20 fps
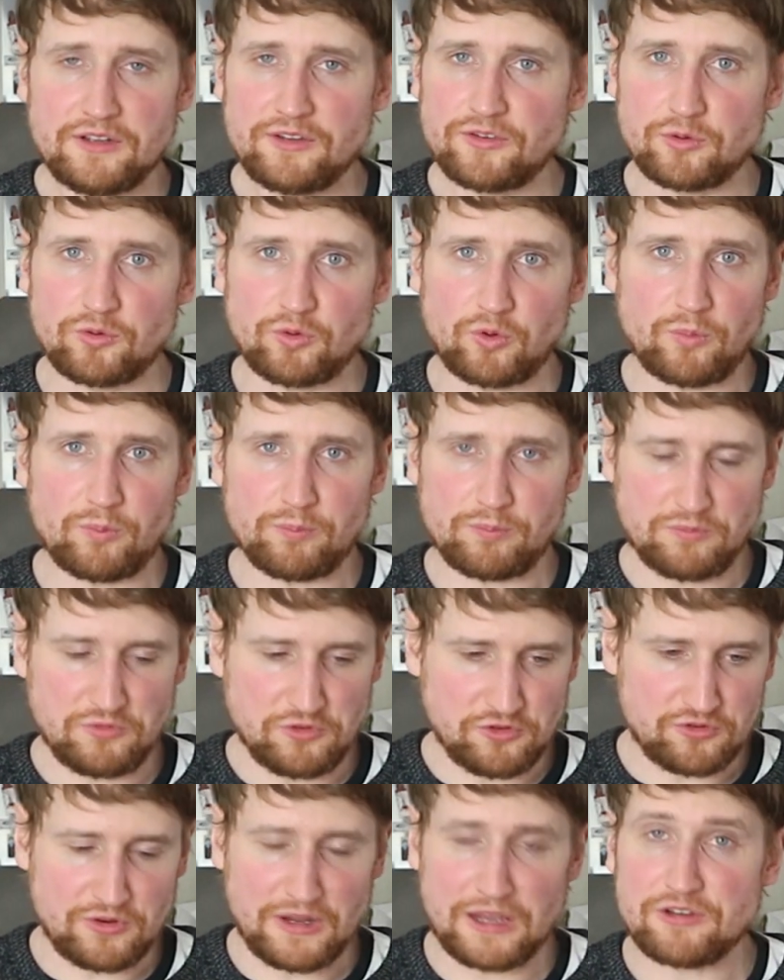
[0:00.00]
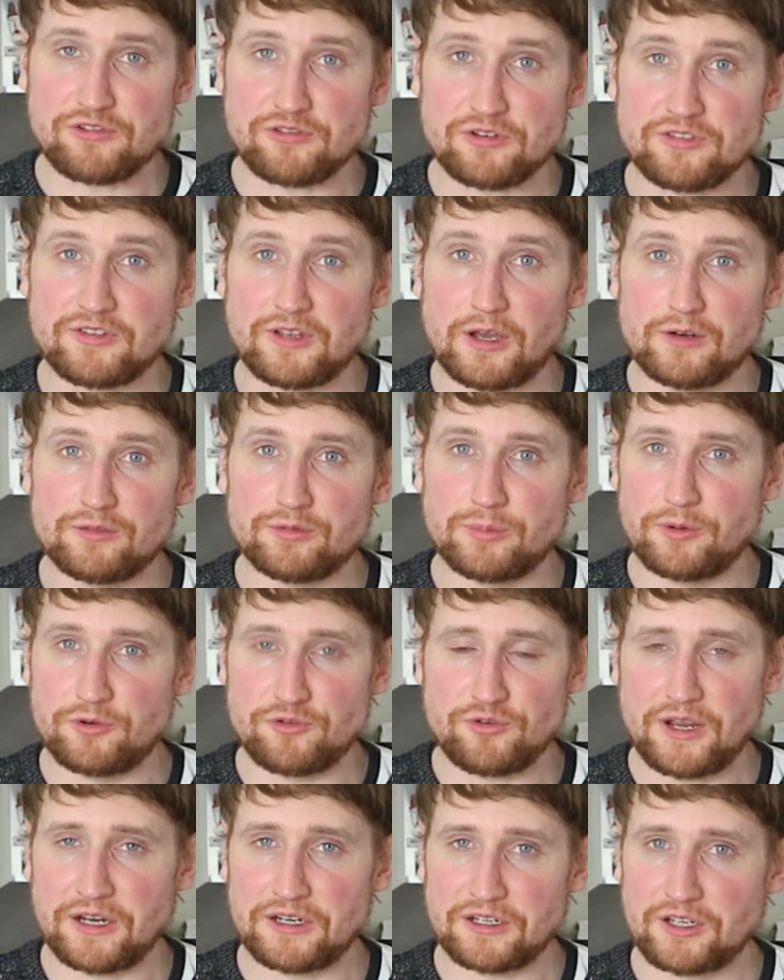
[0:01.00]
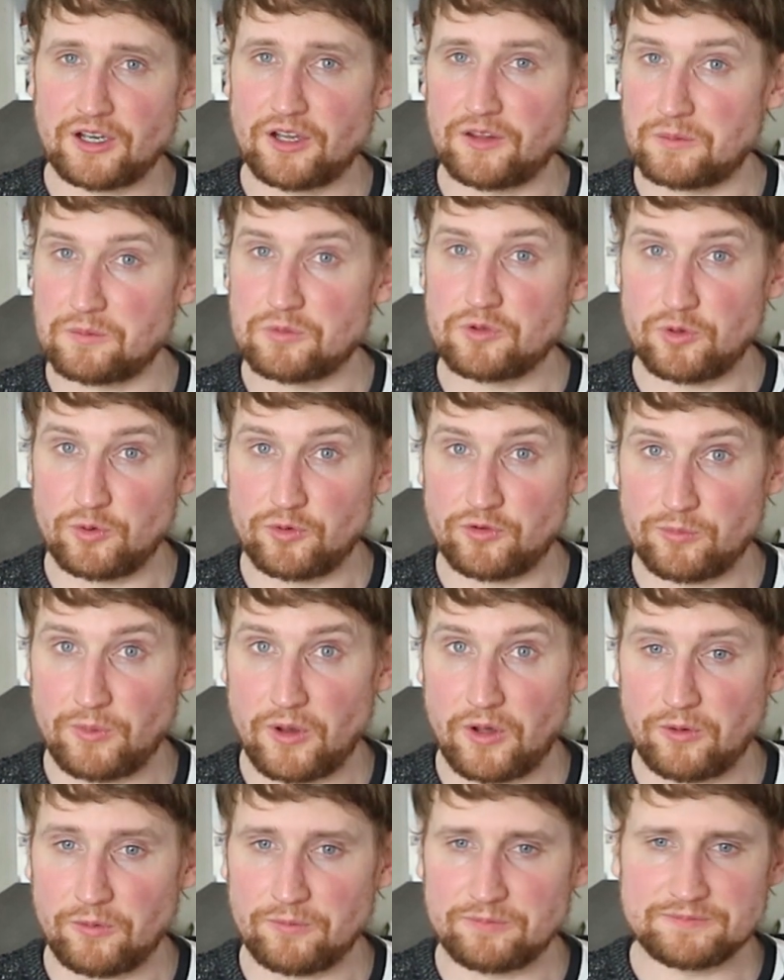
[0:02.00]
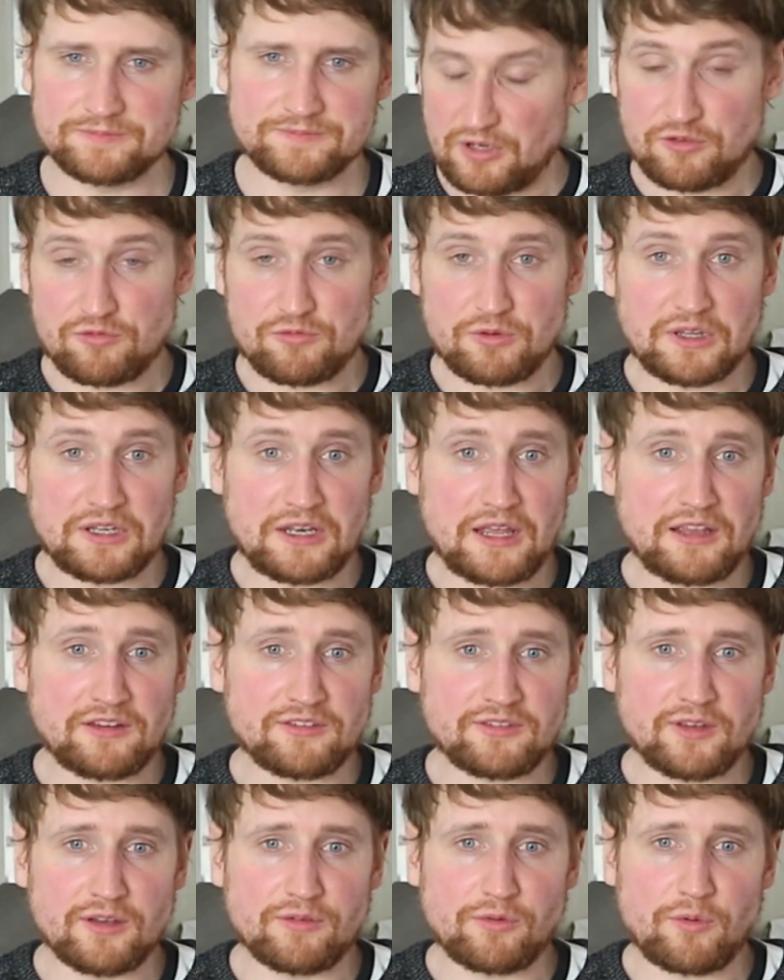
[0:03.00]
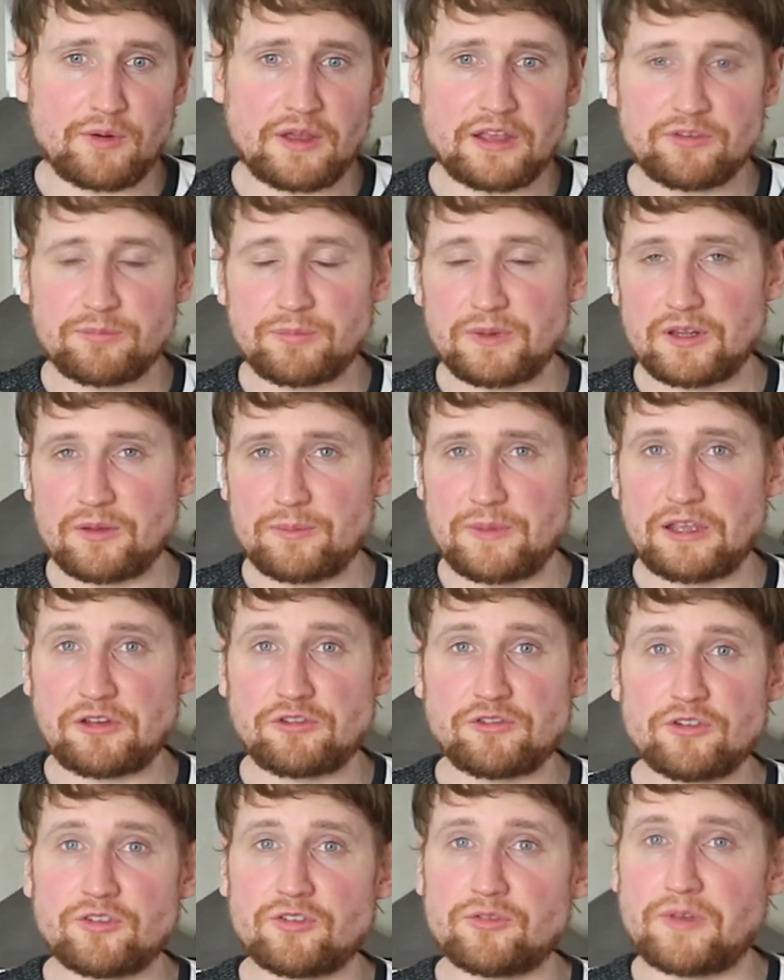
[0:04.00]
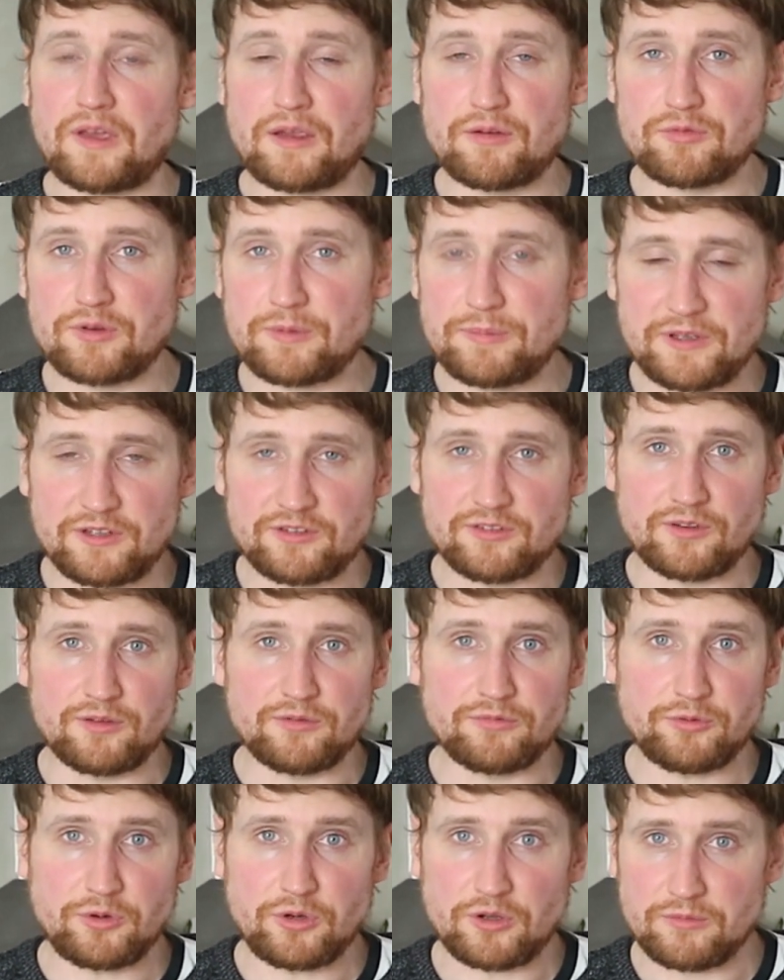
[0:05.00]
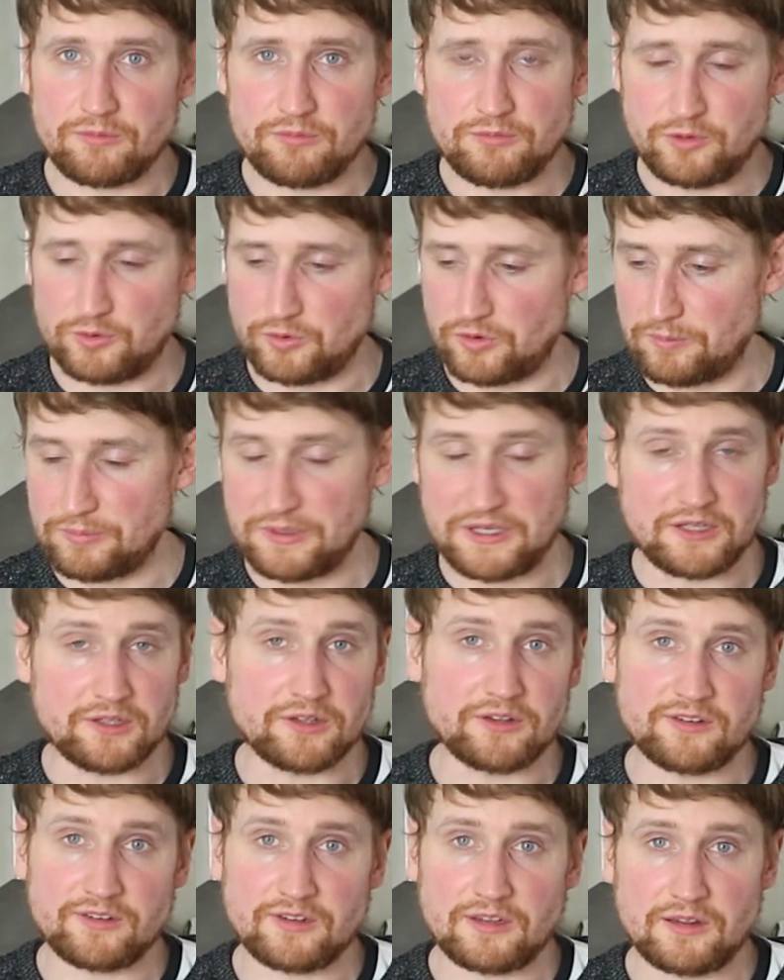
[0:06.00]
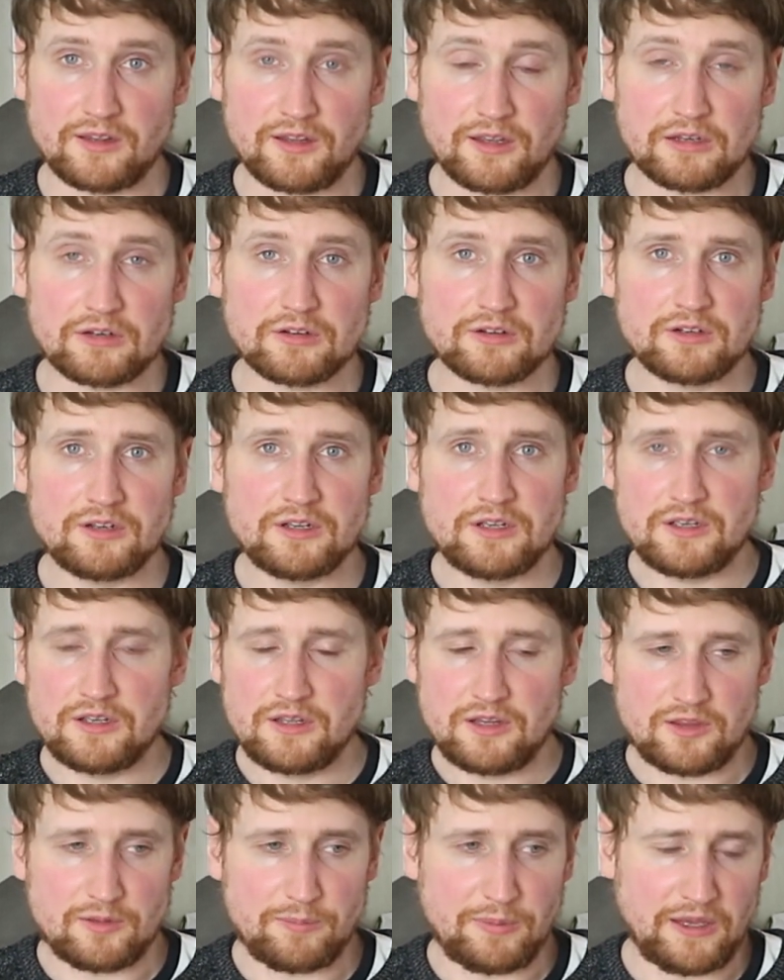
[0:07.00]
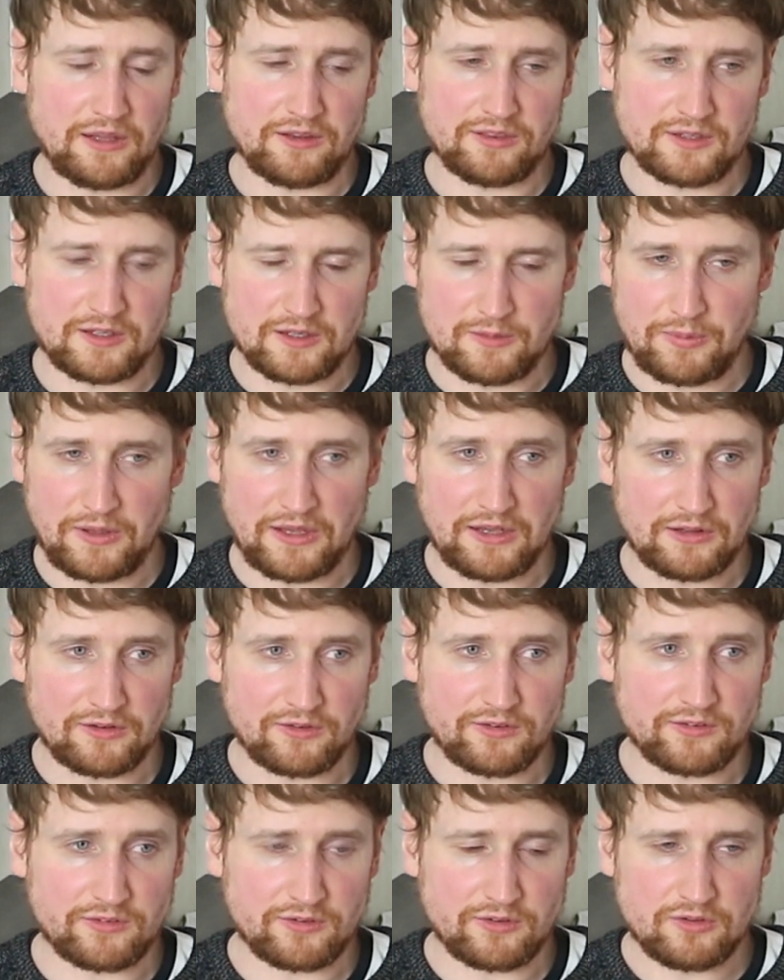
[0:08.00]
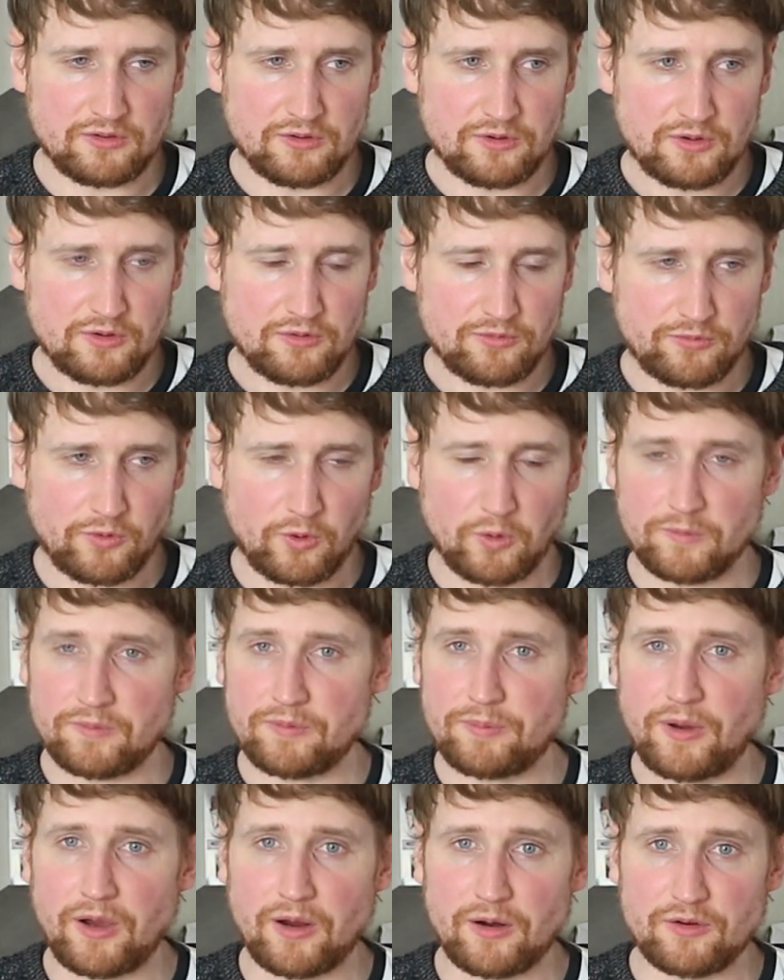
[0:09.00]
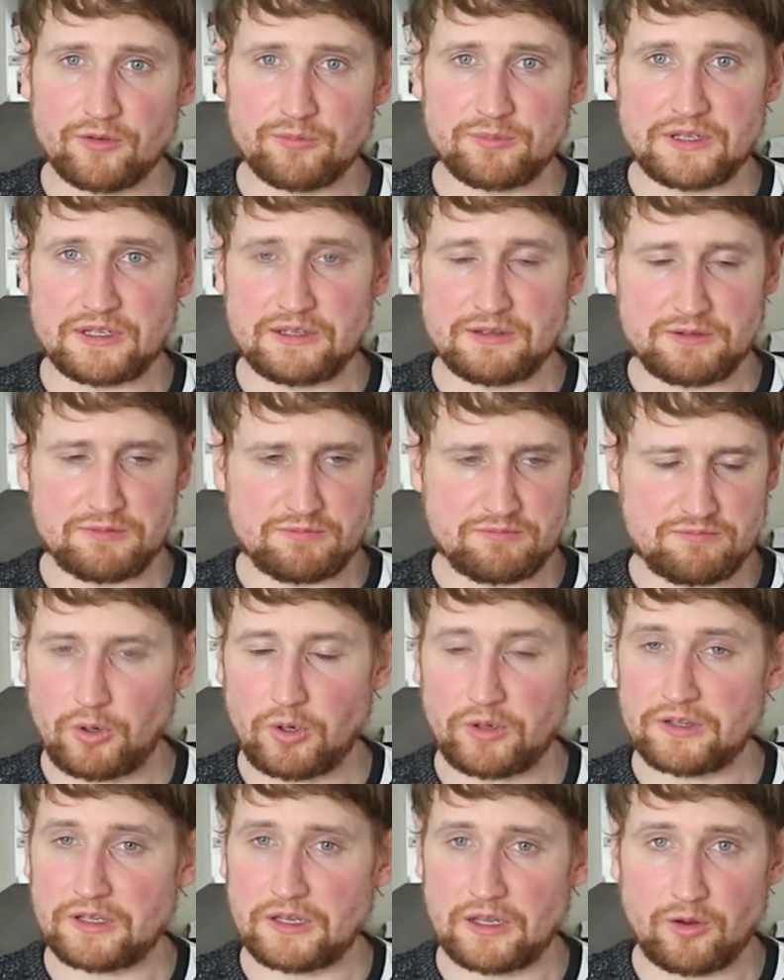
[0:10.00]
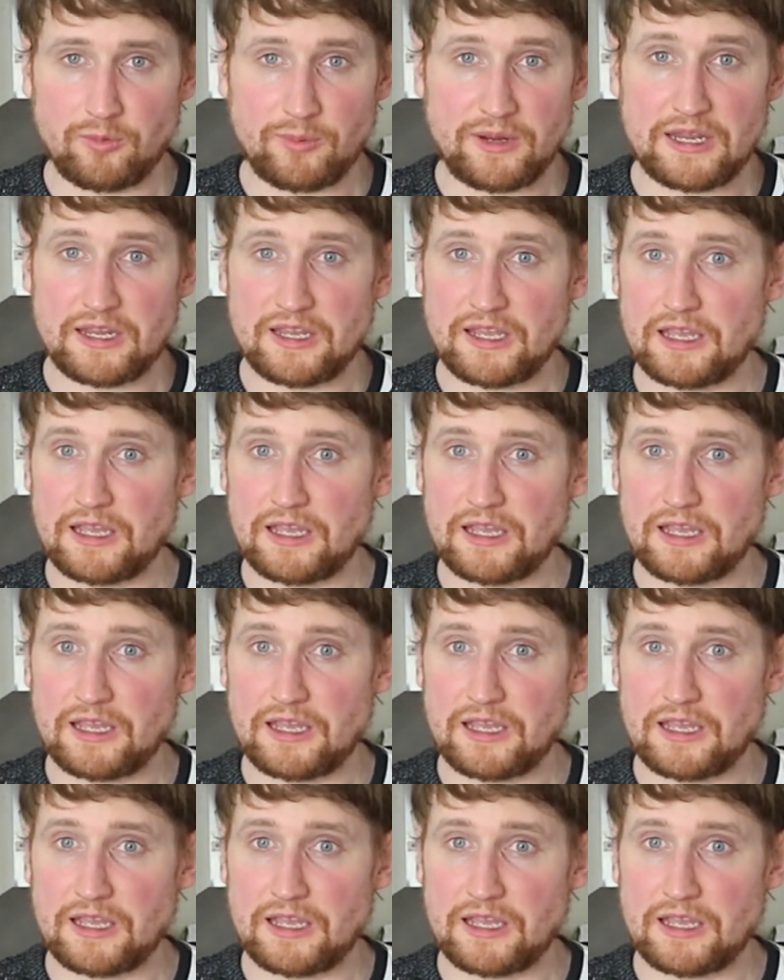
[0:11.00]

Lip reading: So don't stress yourself about trying to cut them too small. But it's really nice to have a recipe that makes use of every piece of the fruit. The peel is in there, the pith and the pits formed part of me boiling it away